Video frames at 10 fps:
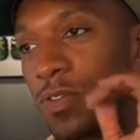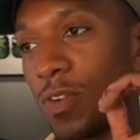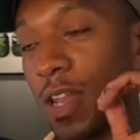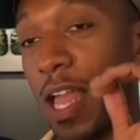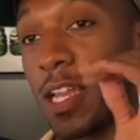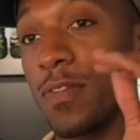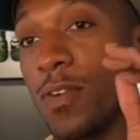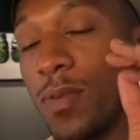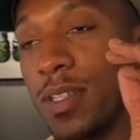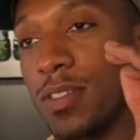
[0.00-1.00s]
for a lot of
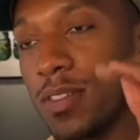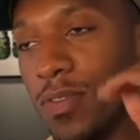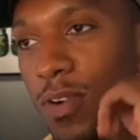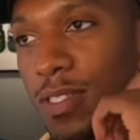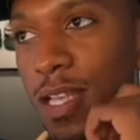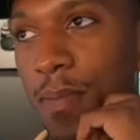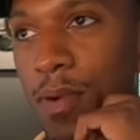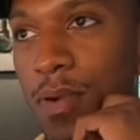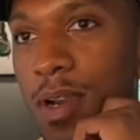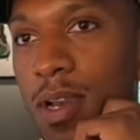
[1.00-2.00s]
different reasons. For example,